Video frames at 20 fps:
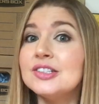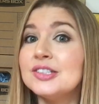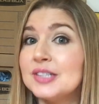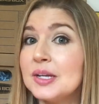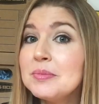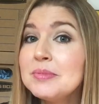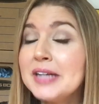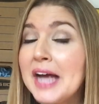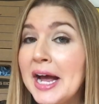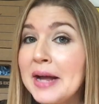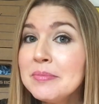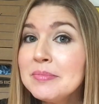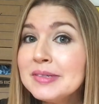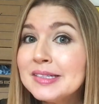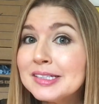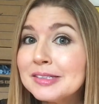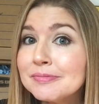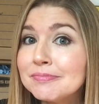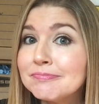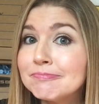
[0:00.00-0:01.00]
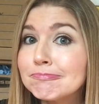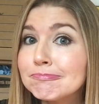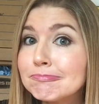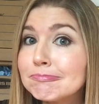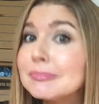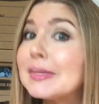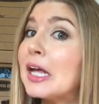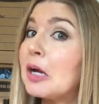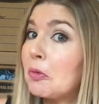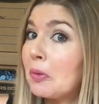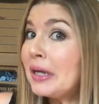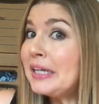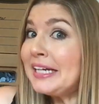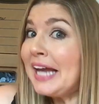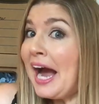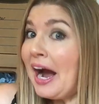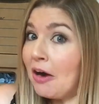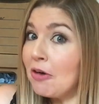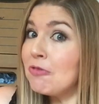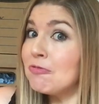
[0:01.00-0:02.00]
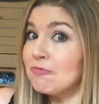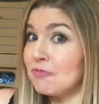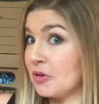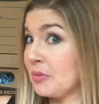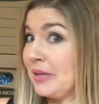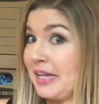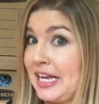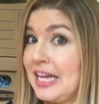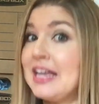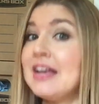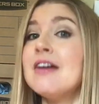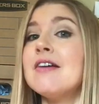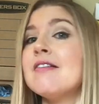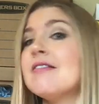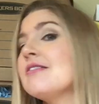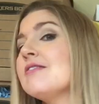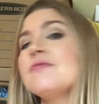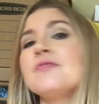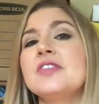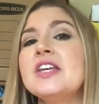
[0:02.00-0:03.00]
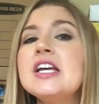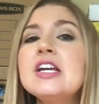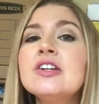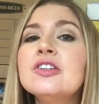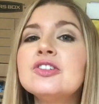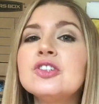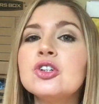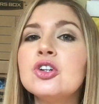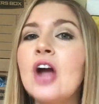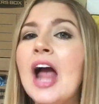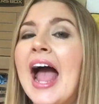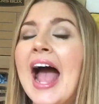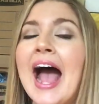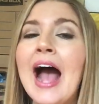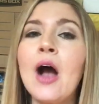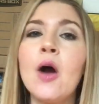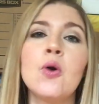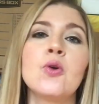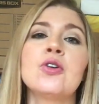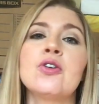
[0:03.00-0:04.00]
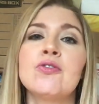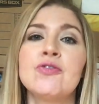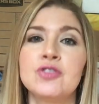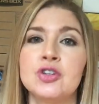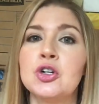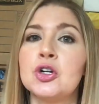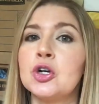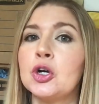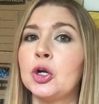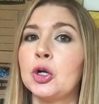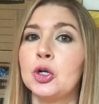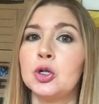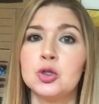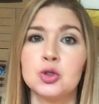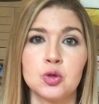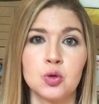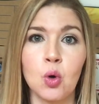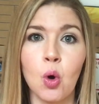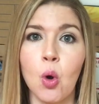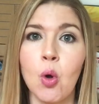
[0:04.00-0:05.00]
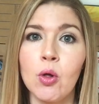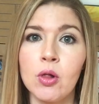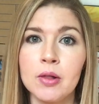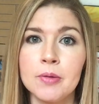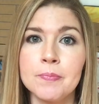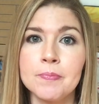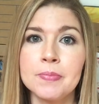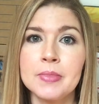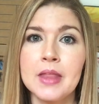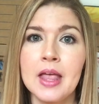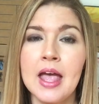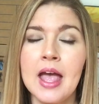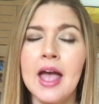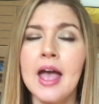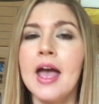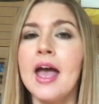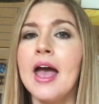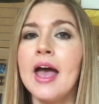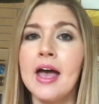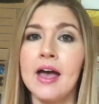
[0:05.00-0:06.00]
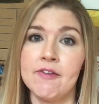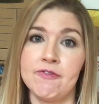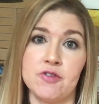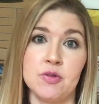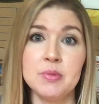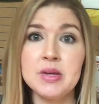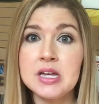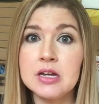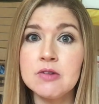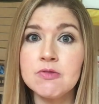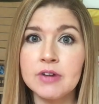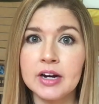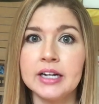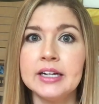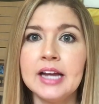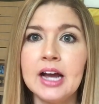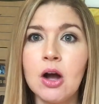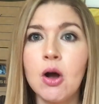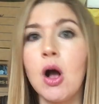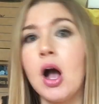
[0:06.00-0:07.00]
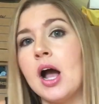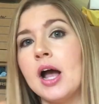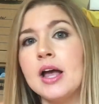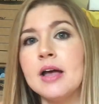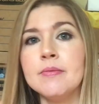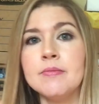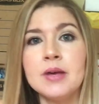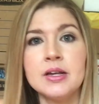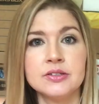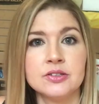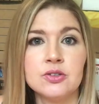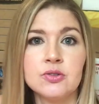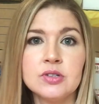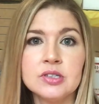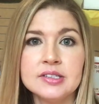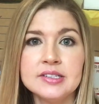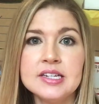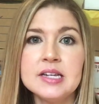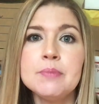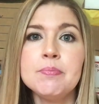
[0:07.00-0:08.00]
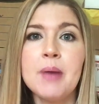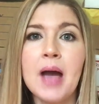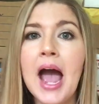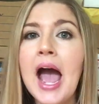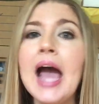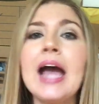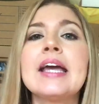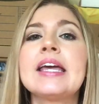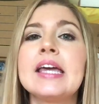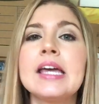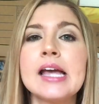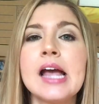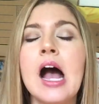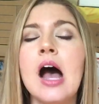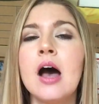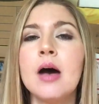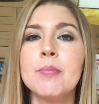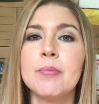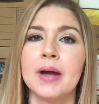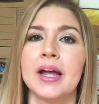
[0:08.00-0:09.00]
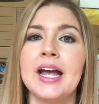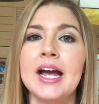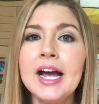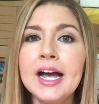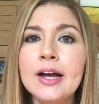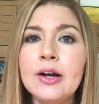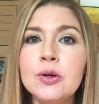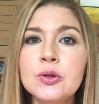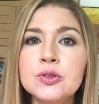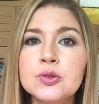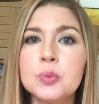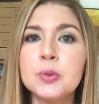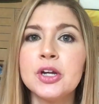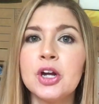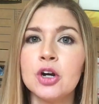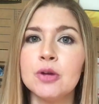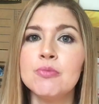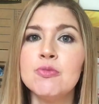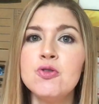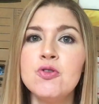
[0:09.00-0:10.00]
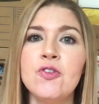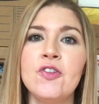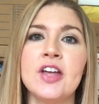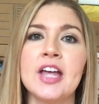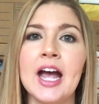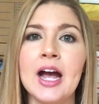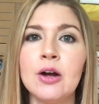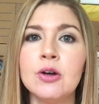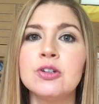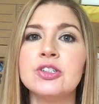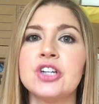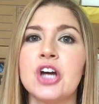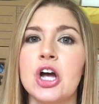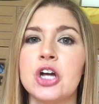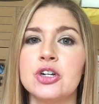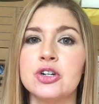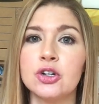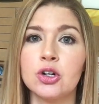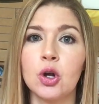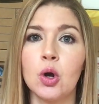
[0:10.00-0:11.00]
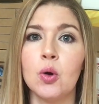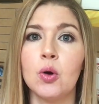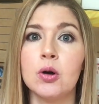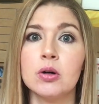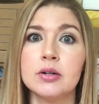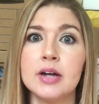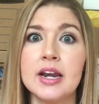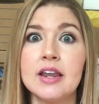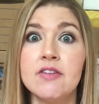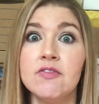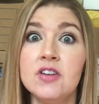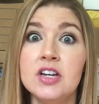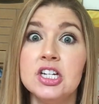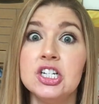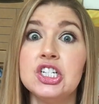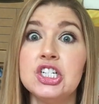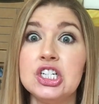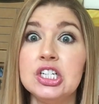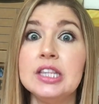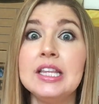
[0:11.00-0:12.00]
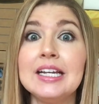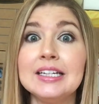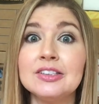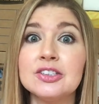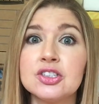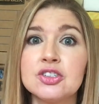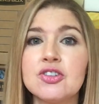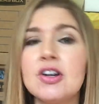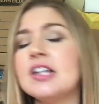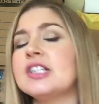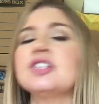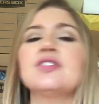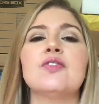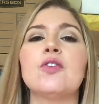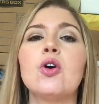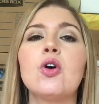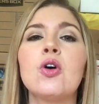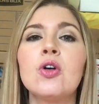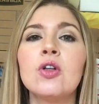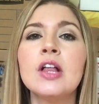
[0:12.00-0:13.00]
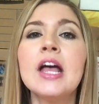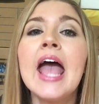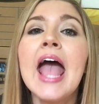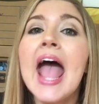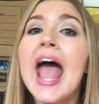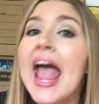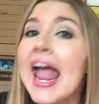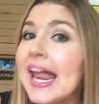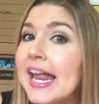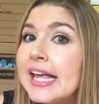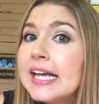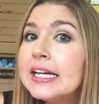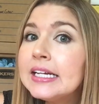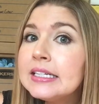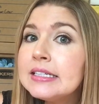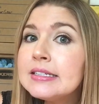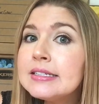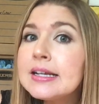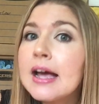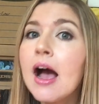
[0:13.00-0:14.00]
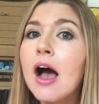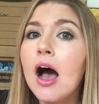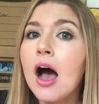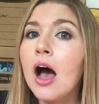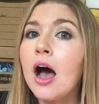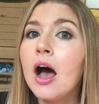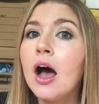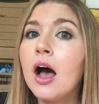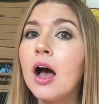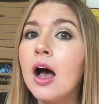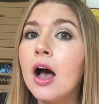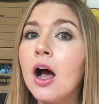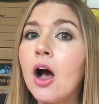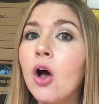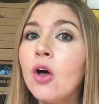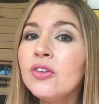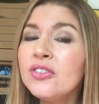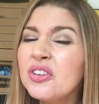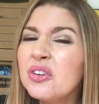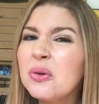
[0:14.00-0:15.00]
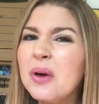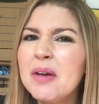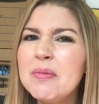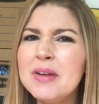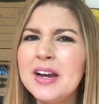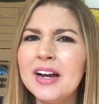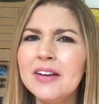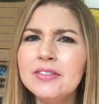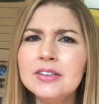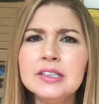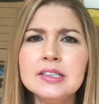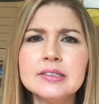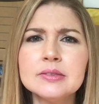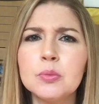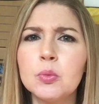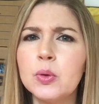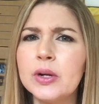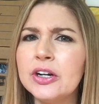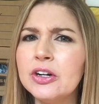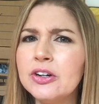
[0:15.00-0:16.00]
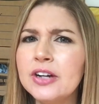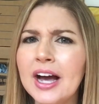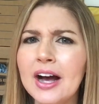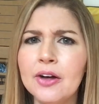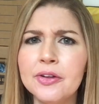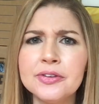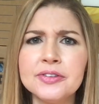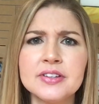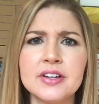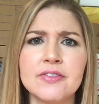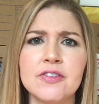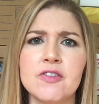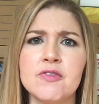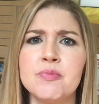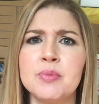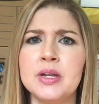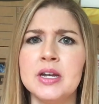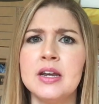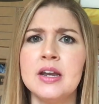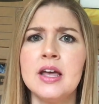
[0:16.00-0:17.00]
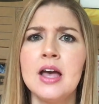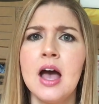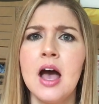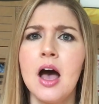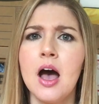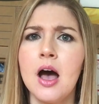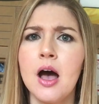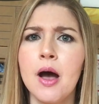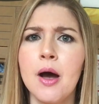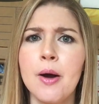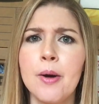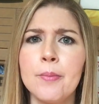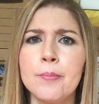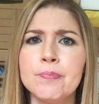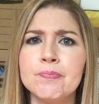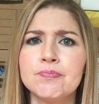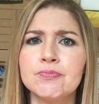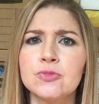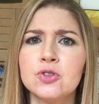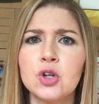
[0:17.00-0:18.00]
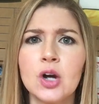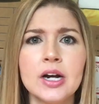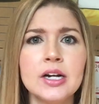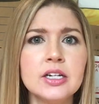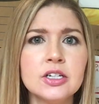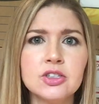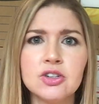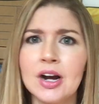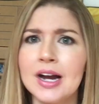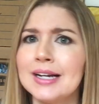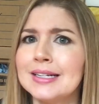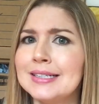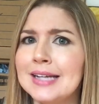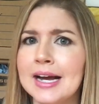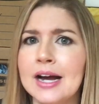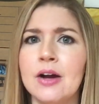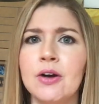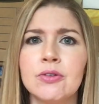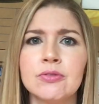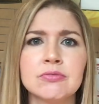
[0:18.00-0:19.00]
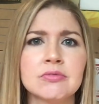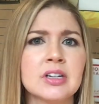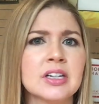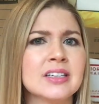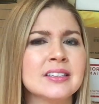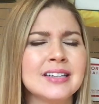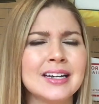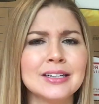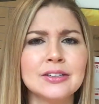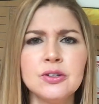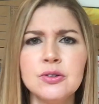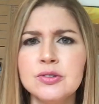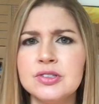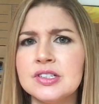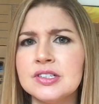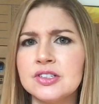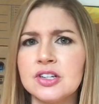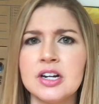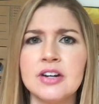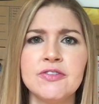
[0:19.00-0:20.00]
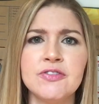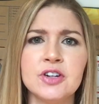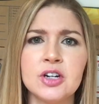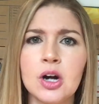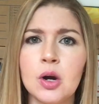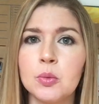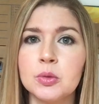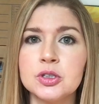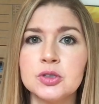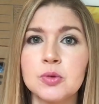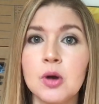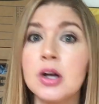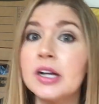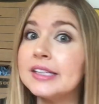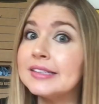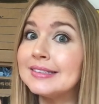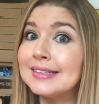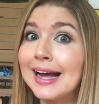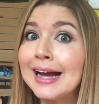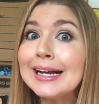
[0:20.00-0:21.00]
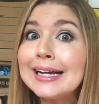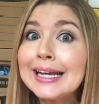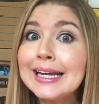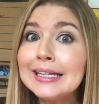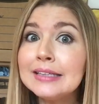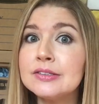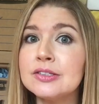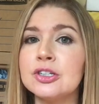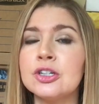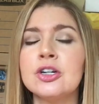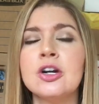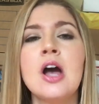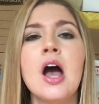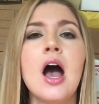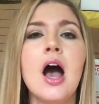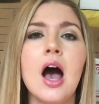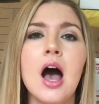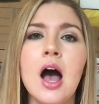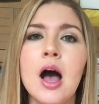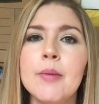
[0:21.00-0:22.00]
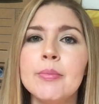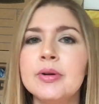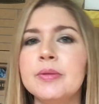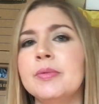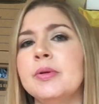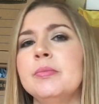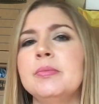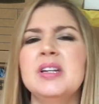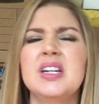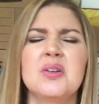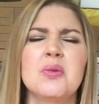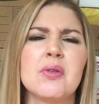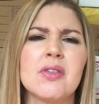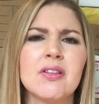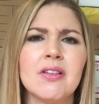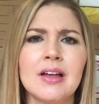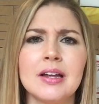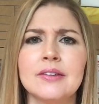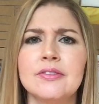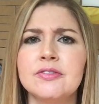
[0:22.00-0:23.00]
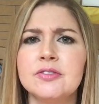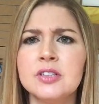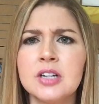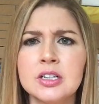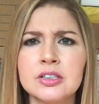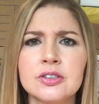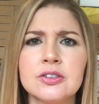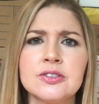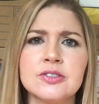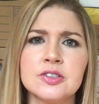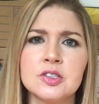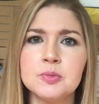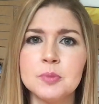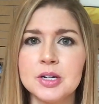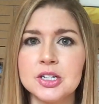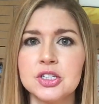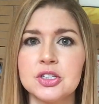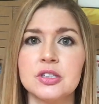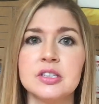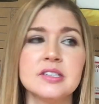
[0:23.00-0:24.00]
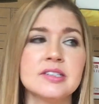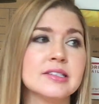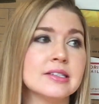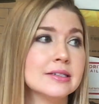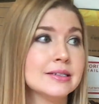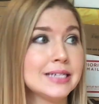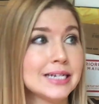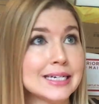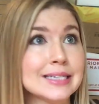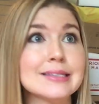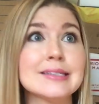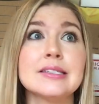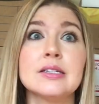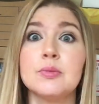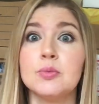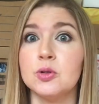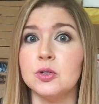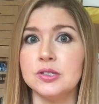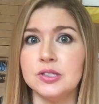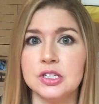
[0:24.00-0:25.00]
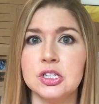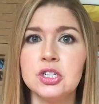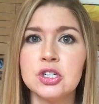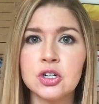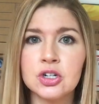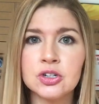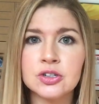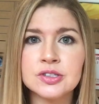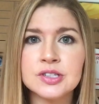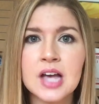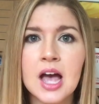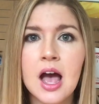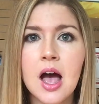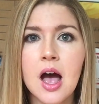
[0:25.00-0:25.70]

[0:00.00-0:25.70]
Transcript: sometimes, like right now for me, things are out of your control. For me, right now, I am, as you can see, packing up my house. We are moving out to undergo a renovation that's stressful. And also, I've been having some weird health stuff. I've been trying to track down a diagnosis, trying to figure out what's wrong. It's not cancer, but I've been meeting with a lot of doctors and specialists and tests and procedures,